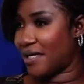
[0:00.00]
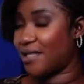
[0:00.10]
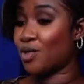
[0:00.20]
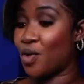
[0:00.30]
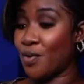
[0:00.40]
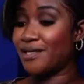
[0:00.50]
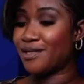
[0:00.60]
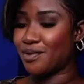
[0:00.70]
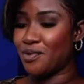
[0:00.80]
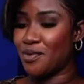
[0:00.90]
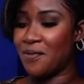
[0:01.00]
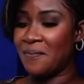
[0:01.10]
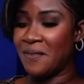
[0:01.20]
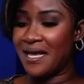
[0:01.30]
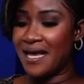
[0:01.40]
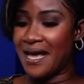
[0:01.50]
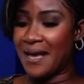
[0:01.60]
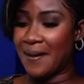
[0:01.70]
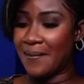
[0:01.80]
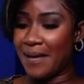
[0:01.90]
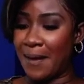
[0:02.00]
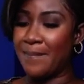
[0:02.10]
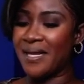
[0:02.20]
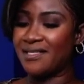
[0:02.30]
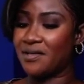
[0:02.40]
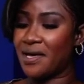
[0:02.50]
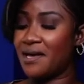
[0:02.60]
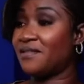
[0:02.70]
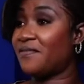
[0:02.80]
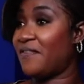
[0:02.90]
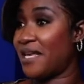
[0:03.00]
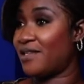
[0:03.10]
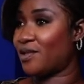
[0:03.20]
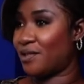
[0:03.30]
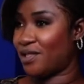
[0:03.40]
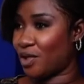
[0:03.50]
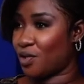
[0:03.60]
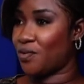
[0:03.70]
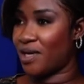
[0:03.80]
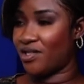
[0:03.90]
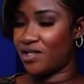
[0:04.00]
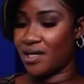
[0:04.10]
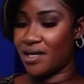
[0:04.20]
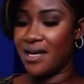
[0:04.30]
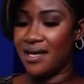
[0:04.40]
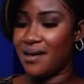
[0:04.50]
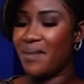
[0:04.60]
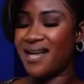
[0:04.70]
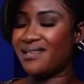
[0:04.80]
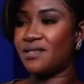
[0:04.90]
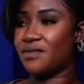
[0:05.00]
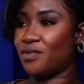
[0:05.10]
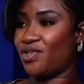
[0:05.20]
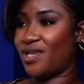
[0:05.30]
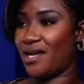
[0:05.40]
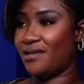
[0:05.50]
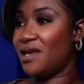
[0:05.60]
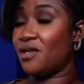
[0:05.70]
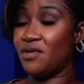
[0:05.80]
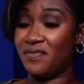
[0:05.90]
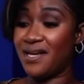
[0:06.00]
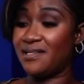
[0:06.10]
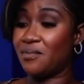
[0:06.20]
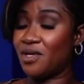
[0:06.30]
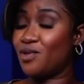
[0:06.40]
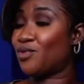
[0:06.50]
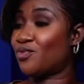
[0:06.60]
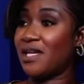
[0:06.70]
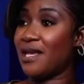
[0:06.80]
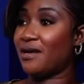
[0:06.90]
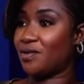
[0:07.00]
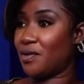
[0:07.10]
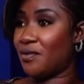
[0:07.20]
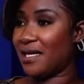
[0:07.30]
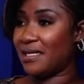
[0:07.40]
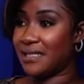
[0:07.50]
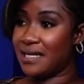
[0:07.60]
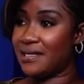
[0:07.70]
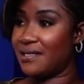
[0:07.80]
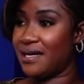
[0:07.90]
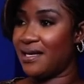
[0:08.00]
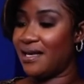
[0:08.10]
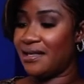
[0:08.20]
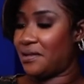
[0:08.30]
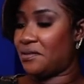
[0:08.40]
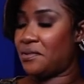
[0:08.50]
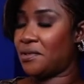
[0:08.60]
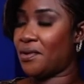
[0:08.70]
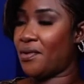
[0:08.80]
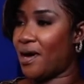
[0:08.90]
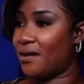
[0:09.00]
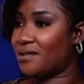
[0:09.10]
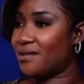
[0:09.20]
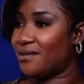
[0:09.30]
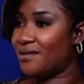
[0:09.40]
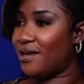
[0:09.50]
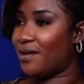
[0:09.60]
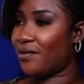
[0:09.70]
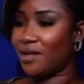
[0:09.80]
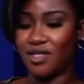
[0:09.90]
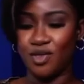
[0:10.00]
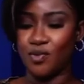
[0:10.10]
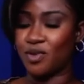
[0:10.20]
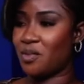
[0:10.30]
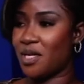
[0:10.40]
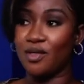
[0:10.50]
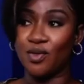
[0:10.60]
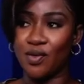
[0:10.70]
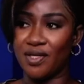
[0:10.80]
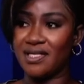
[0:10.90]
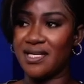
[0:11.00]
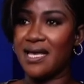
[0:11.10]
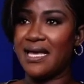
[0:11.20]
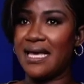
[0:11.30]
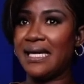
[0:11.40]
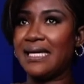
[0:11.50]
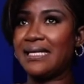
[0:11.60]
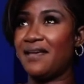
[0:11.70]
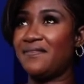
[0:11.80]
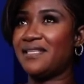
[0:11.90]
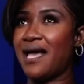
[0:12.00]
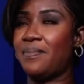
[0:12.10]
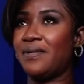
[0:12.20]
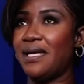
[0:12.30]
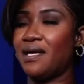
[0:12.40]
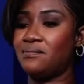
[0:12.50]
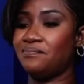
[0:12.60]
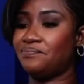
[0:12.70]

is going through a mental health phase or situation, patterns will change. You find somebody who's really outgoing and suddenly they don't want to go out. You know, they just want to be indoors. It can, if it's happening